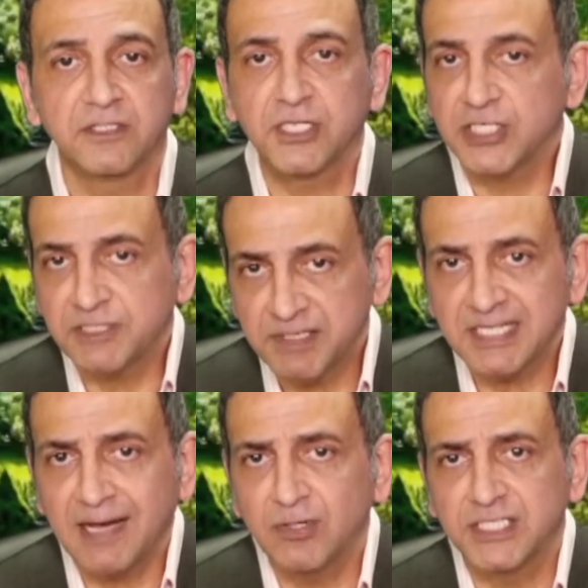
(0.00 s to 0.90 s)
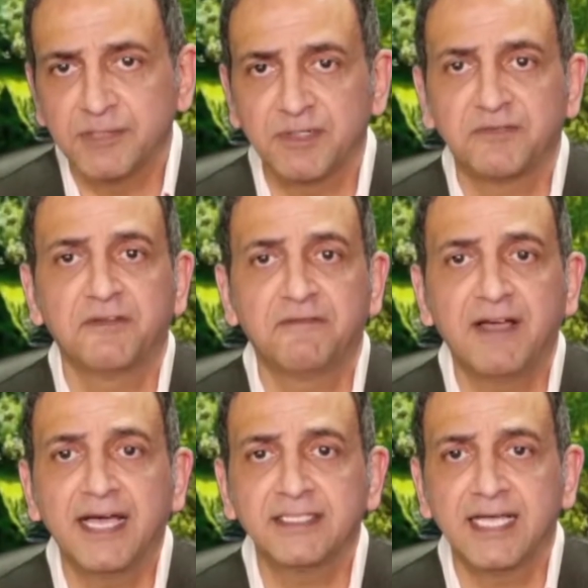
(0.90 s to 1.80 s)
such as metabolism of the
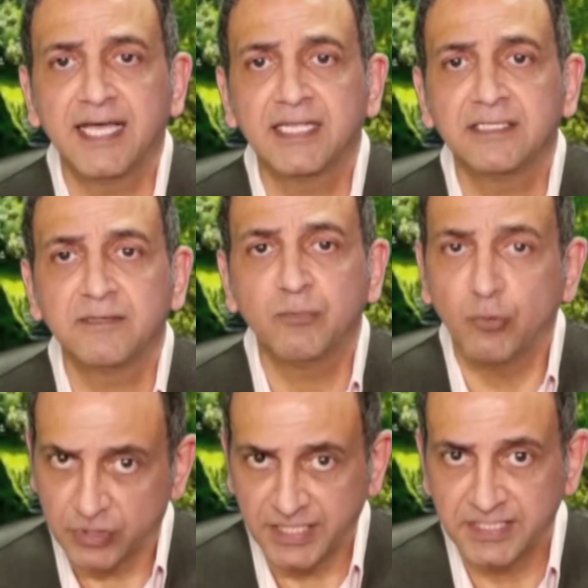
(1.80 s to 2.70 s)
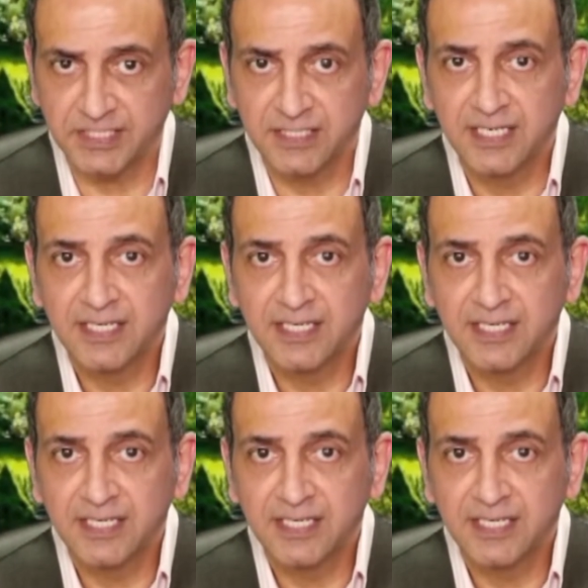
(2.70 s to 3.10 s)
fat and proteins,